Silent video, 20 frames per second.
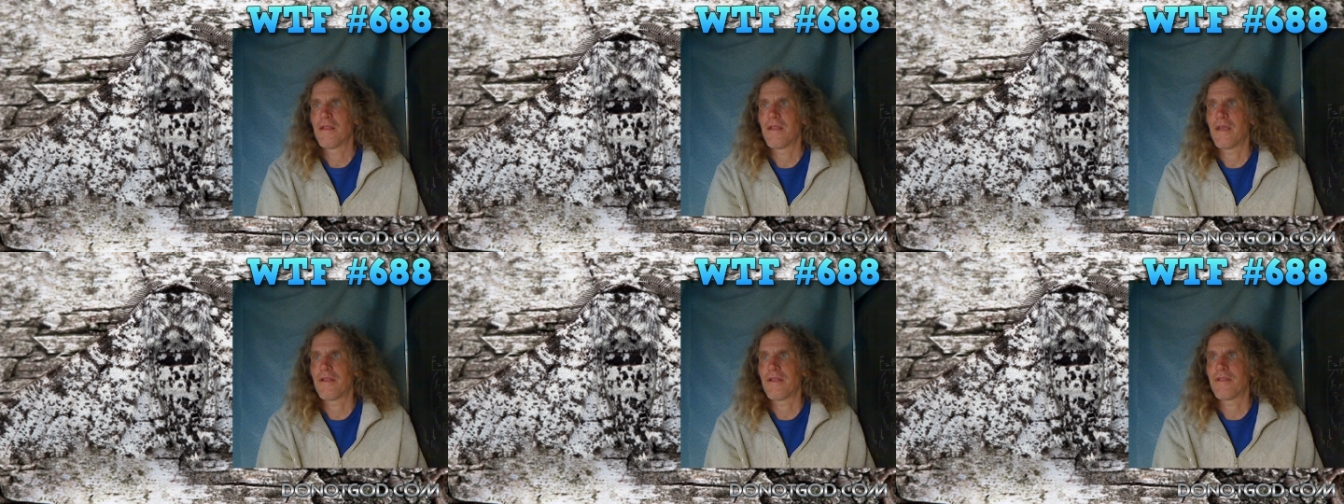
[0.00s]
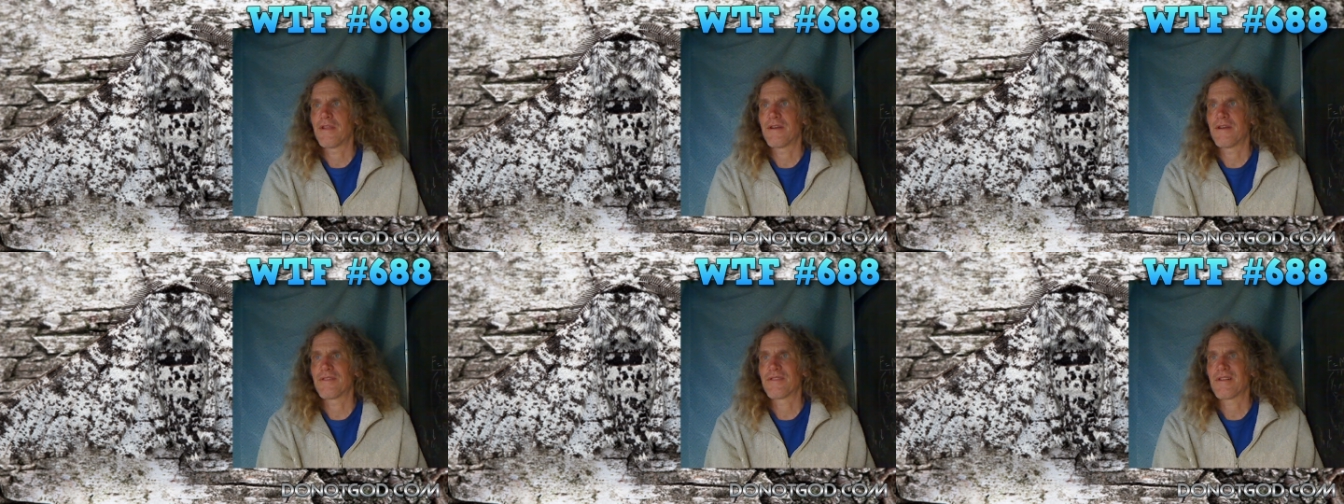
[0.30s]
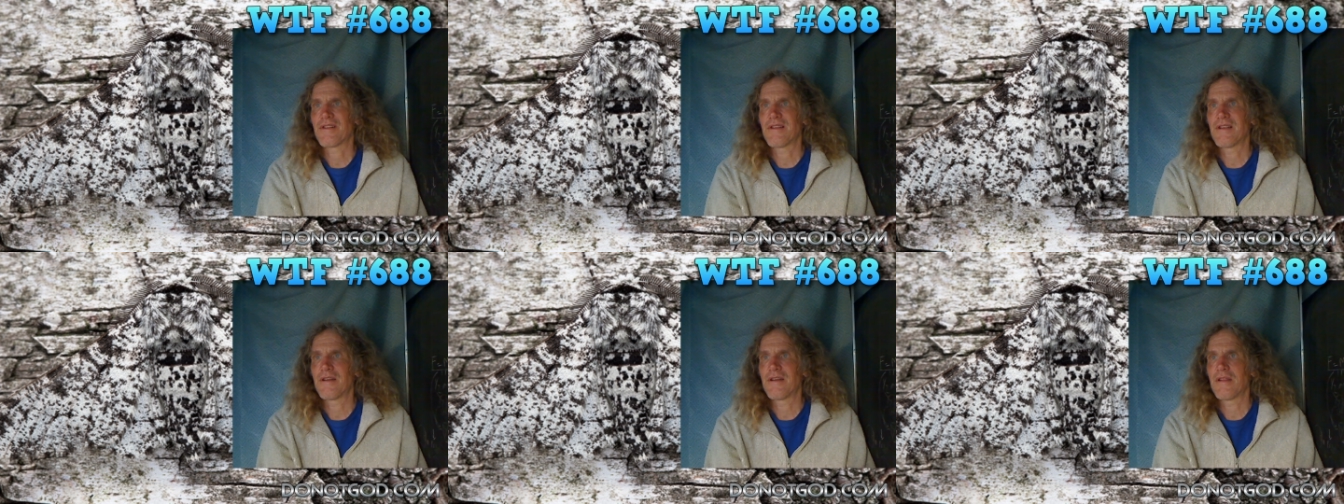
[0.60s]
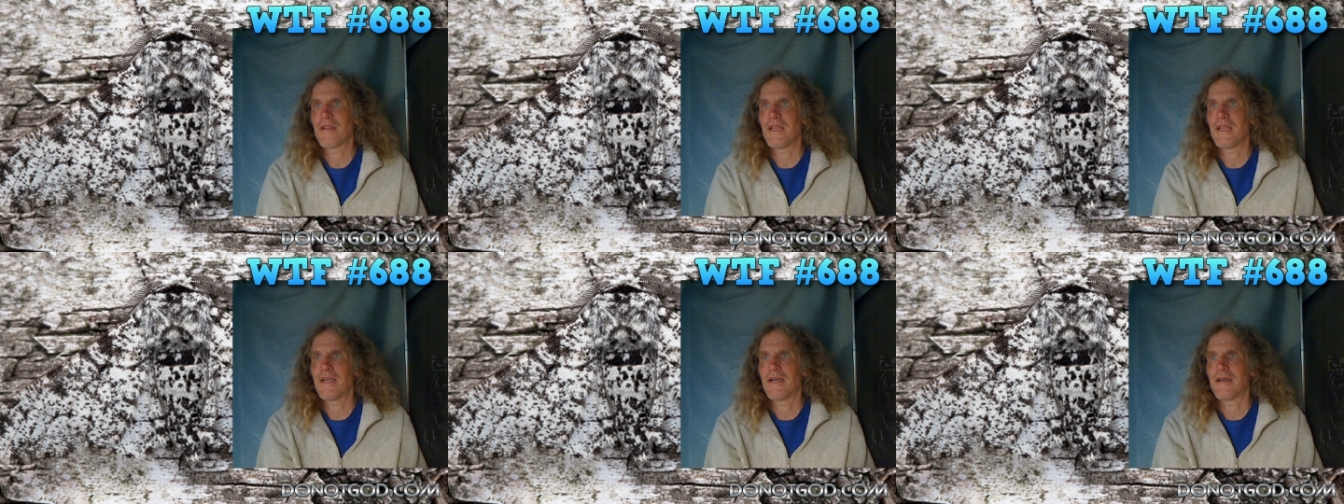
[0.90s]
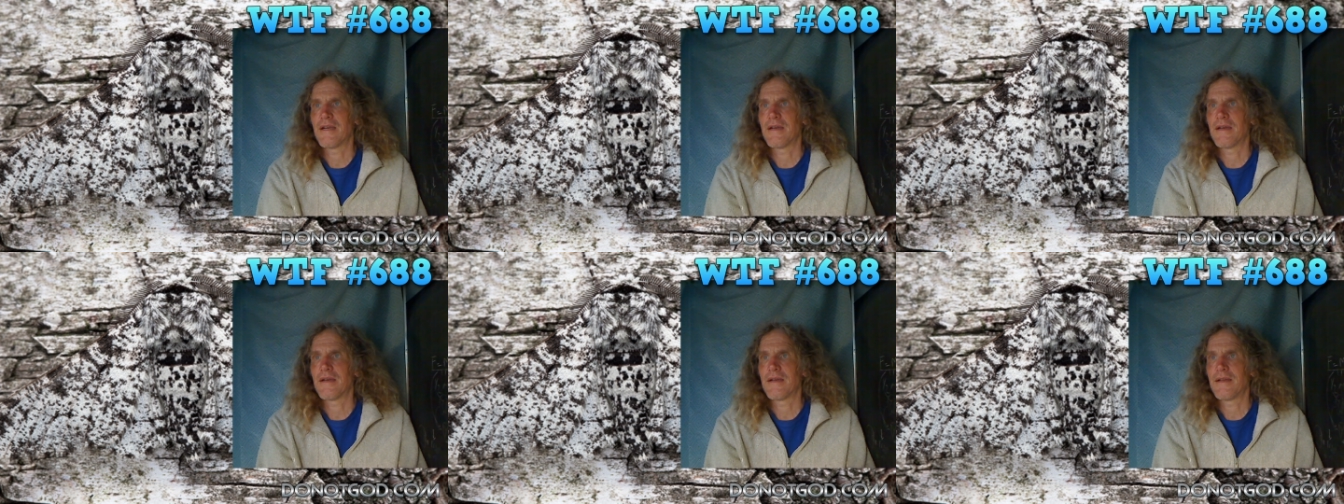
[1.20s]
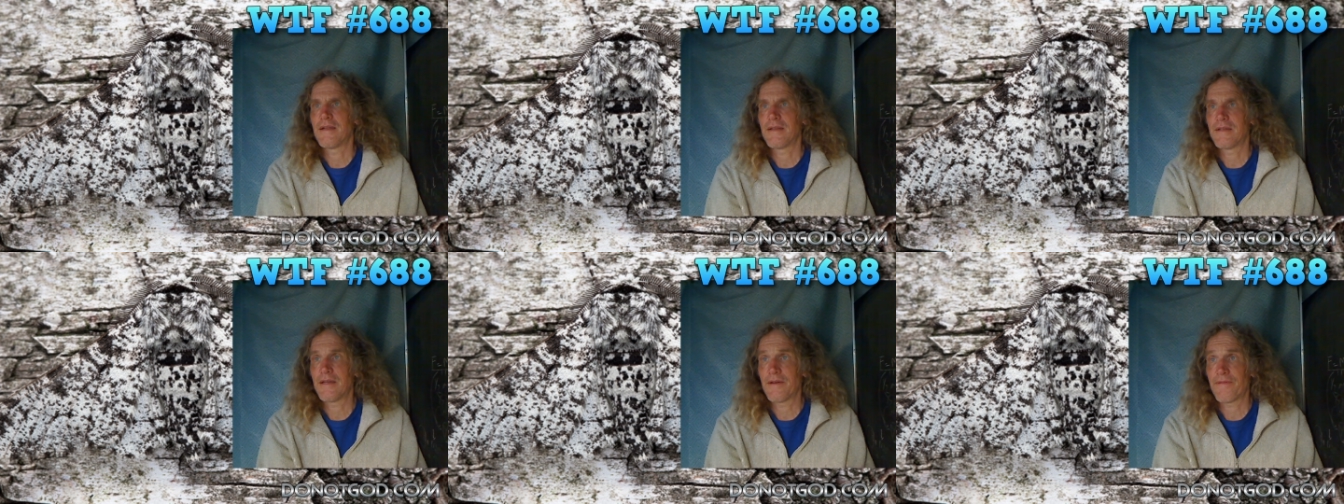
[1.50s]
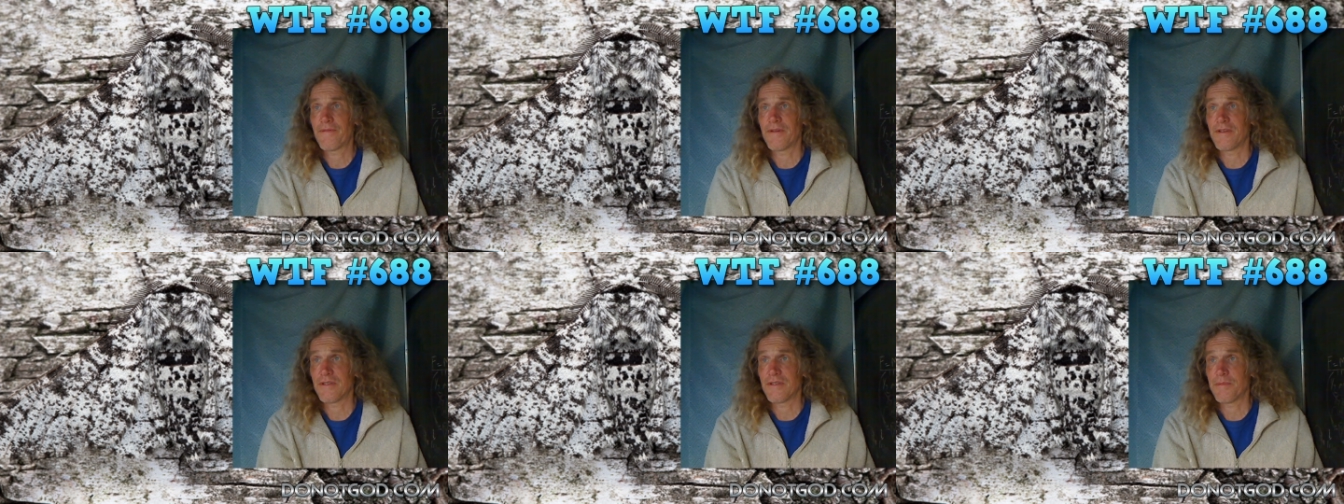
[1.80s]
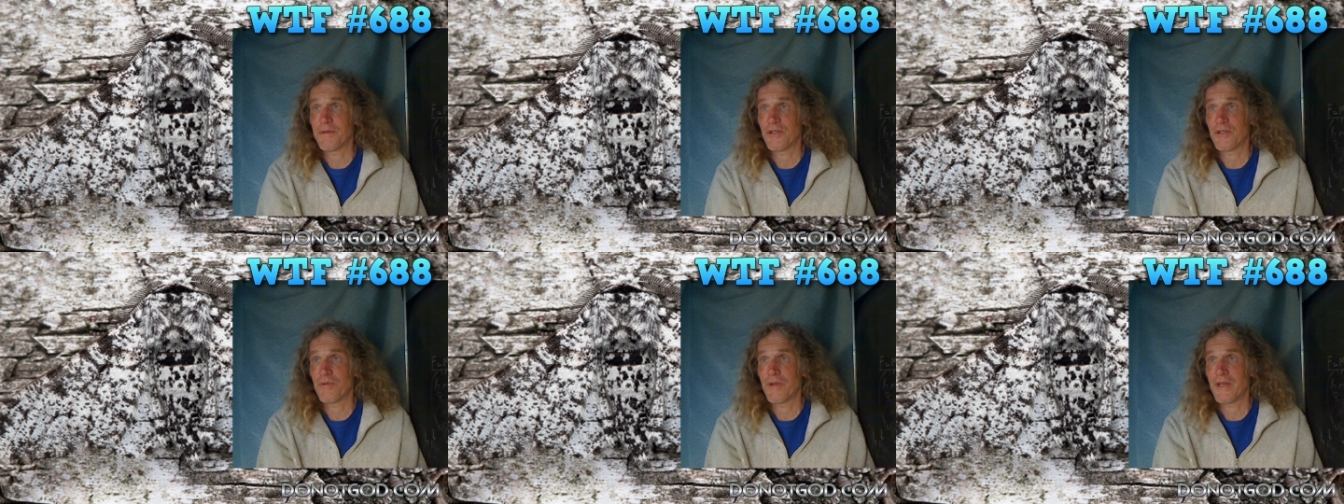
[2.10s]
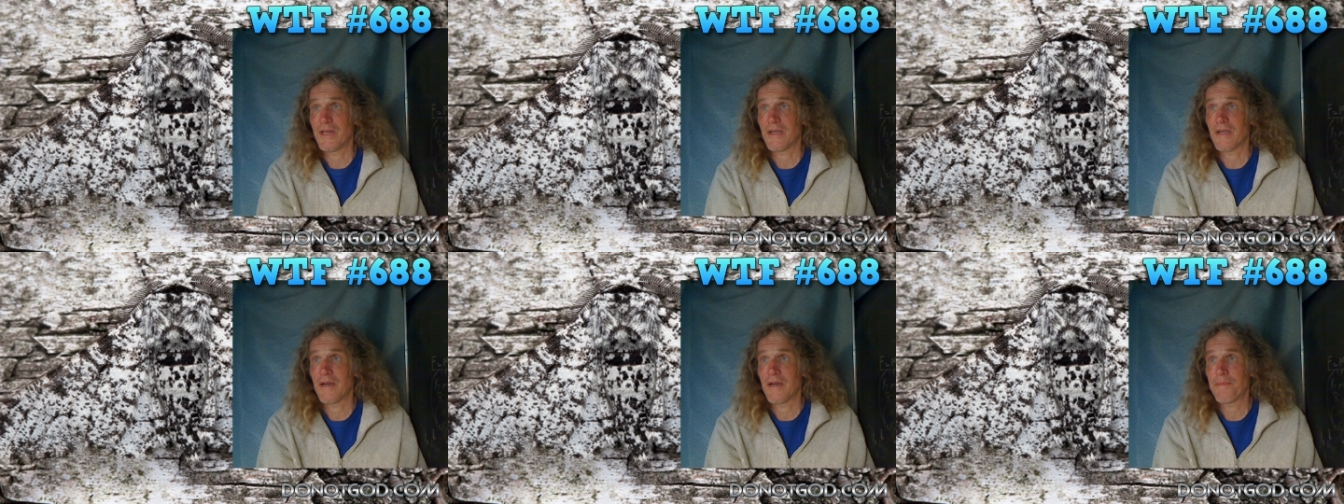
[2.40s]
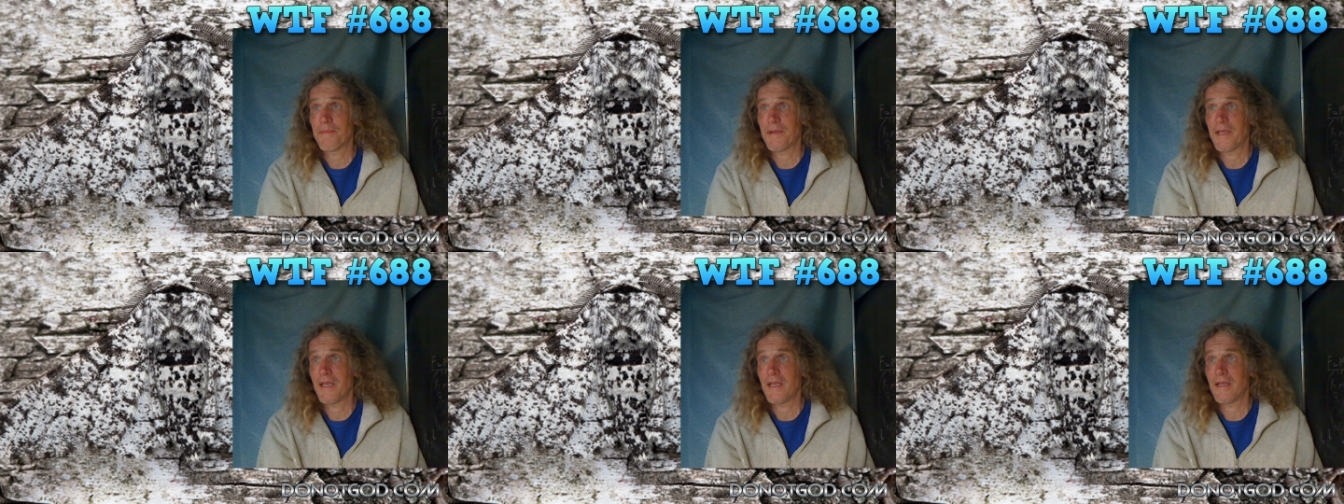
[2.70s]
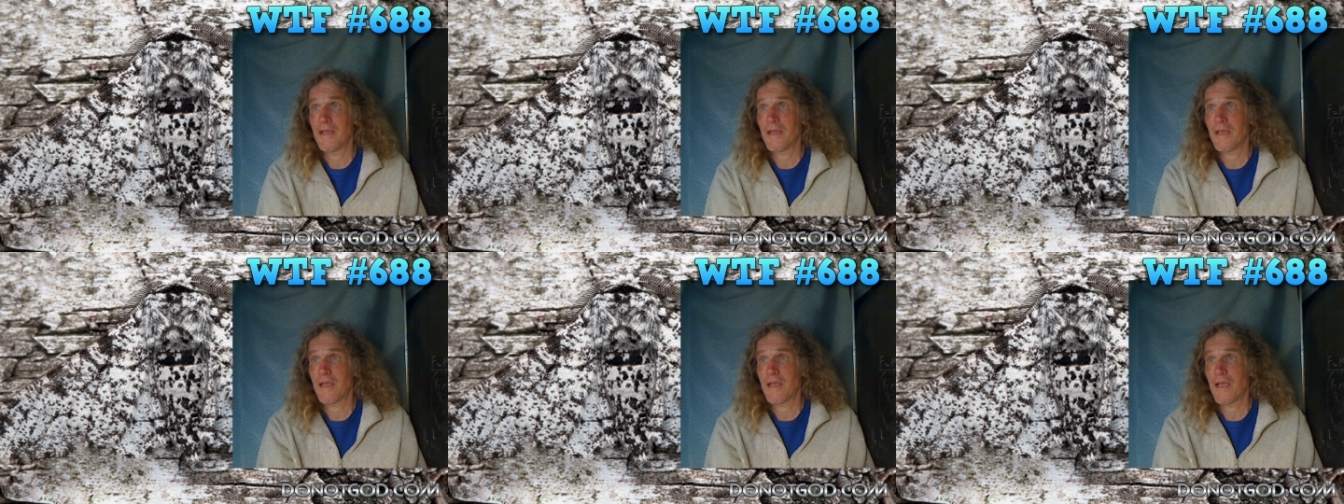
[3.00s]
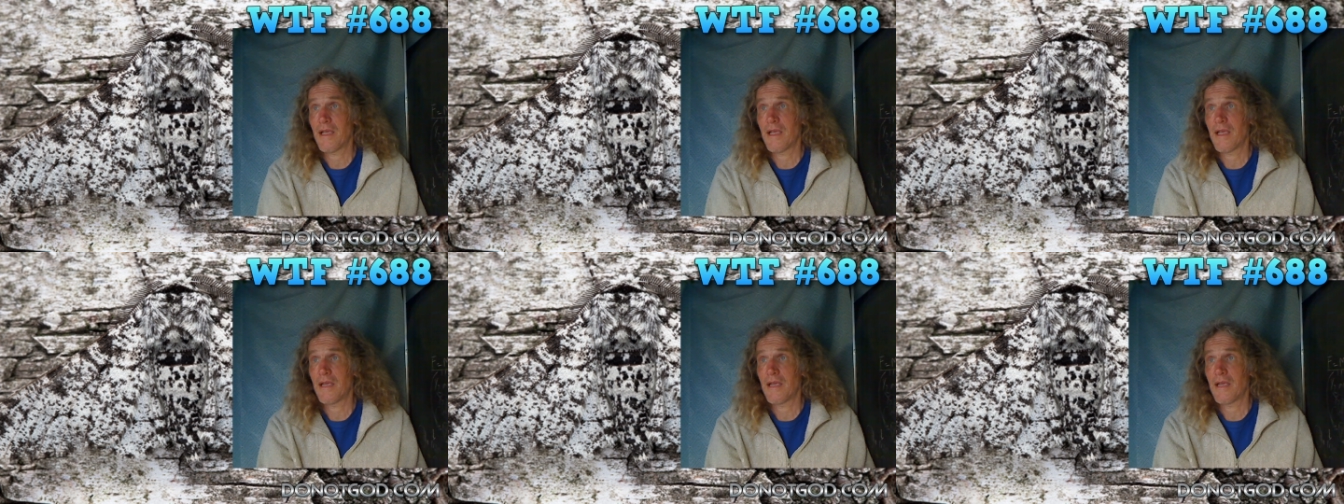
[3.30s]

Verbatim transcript: That there's clearly a difference between a cupcake